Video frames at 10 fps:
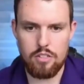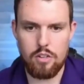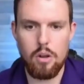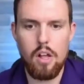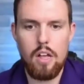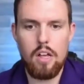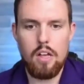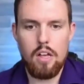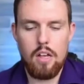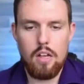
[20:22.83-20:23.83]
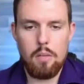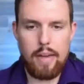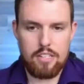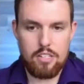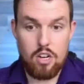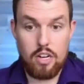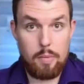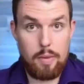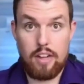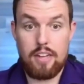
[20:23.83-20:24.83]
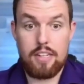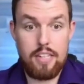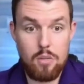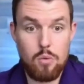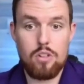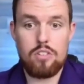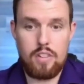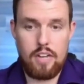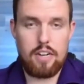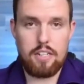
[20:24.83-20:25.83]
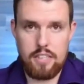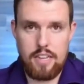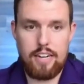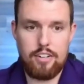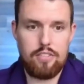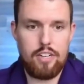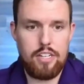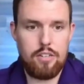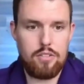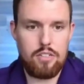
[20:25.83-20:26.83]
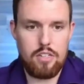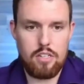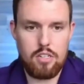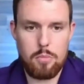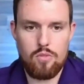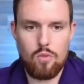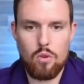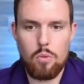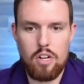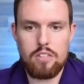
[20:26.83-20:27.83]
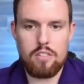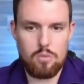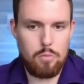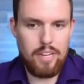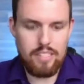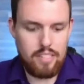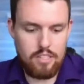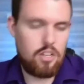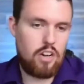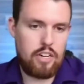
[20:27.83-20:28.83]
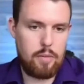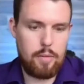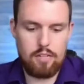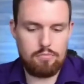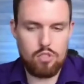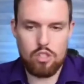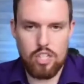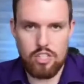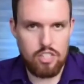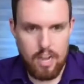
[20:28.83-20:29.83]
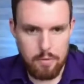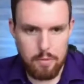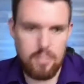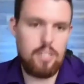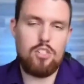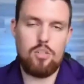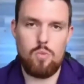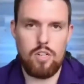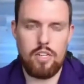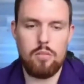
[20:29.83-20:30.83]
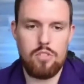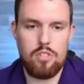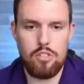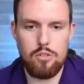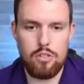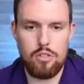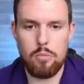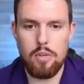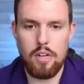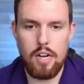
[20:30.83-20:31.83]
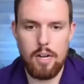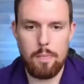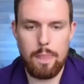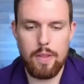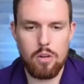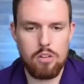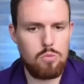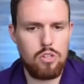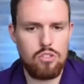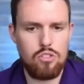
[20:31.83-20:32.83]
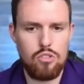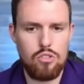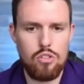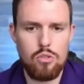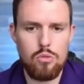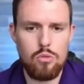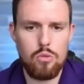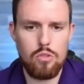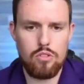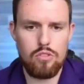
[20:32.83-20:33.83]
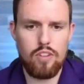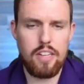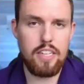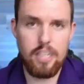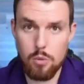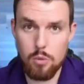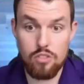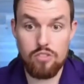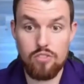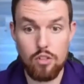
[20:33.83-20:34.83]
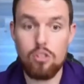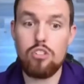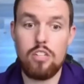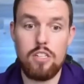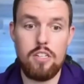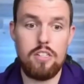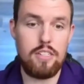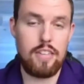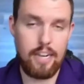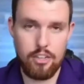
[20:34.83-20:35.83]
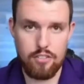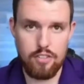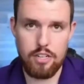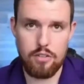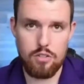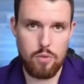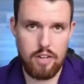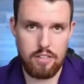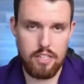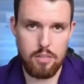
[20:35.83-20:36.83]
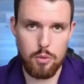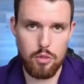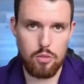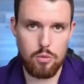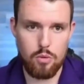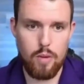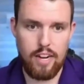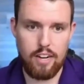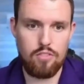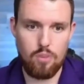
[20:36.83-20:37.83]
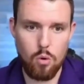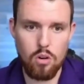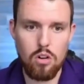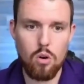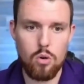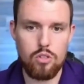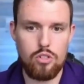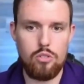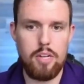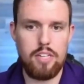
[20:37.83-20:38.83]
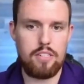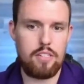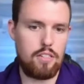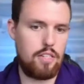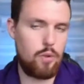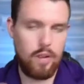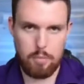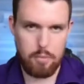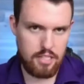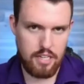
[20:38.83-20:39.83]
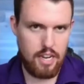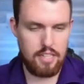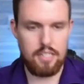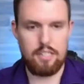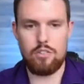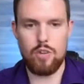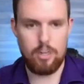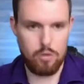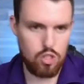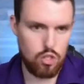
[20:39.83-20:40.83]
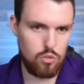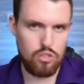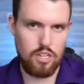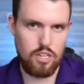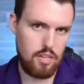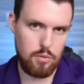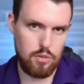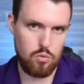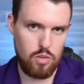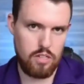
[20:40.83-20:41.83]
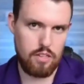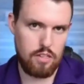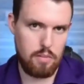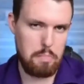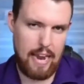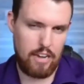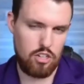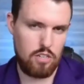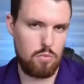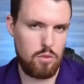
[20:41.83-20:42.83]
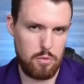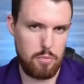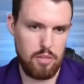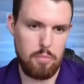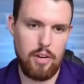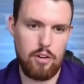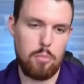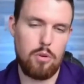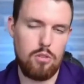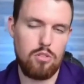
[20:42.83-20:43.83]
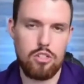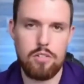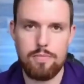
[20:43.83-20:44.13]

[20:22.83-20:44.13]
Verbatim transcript: So, back to talking about kind of keywords and how to design your videos to, to perform well, since we're basically talking about search engine optimization when it comes to YouTube. Um, the mm-hmm. question was, do you do you find the keywords first and then design your videos around the keywords you want to rank for, or do you basically create a piece of content and then try to associate keywords with it that match it? What would be the better approach?